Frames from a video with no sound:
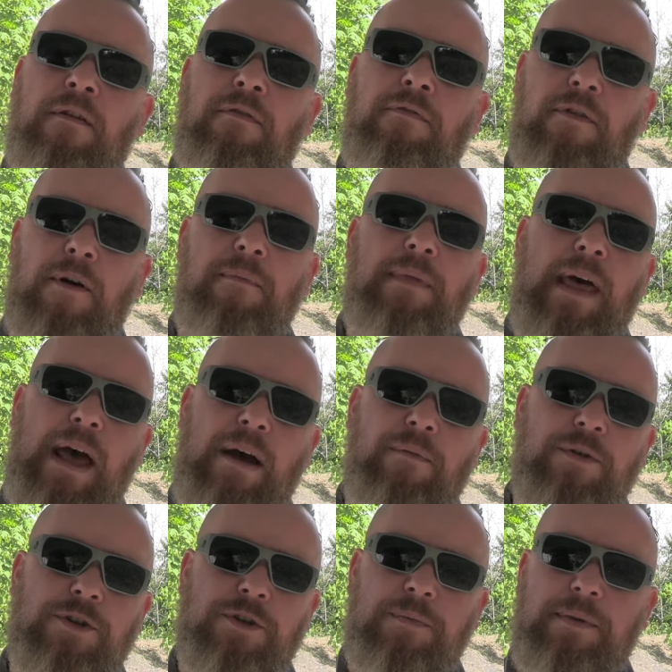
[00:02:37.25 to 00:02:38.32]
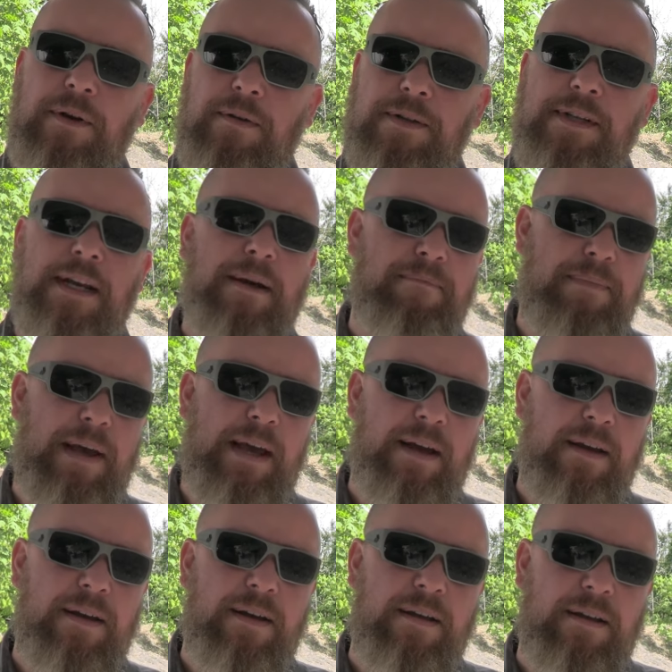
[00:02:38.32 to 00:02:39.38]
From that, we should be able to take a
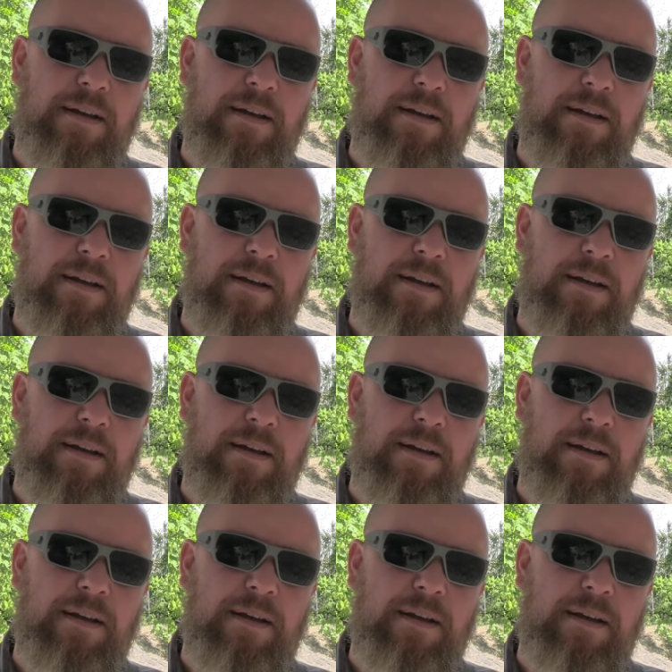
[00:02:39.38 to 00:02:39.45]
pick